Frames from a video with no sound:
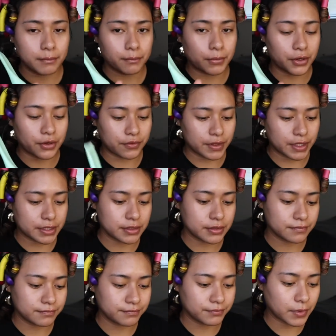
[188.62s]
Perfect.
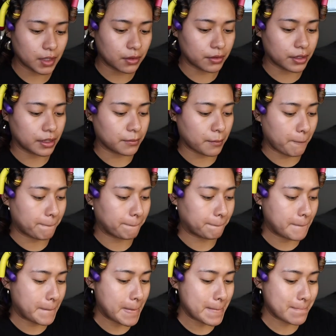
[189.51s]
Okay,
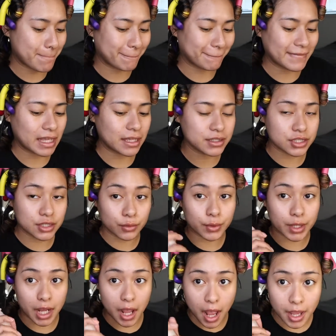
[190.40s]
so
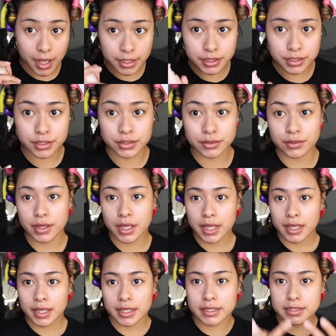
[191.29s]
what I do
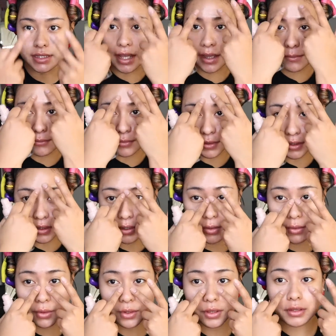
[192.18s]
is I'm really
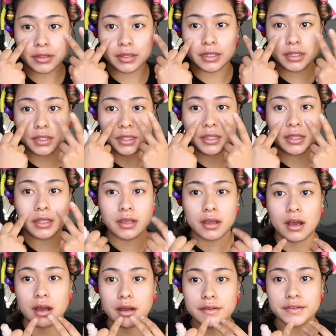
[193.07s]
oily,
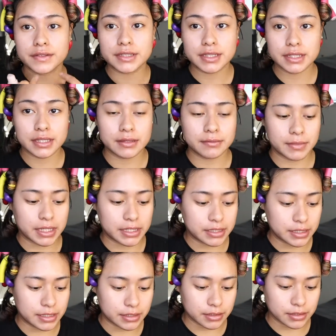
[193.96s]
obviously in my
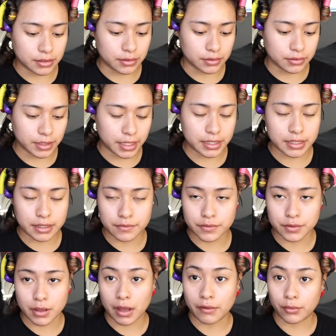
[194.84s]
T-zone, and
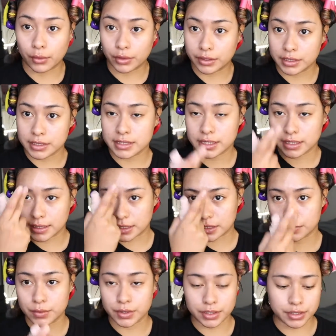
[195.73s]
if you have oily skin,
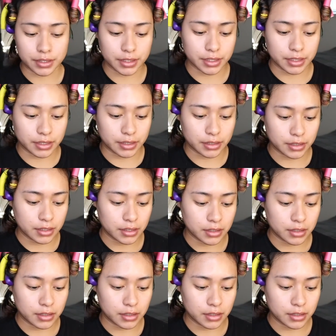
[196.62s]
that's where you're gonna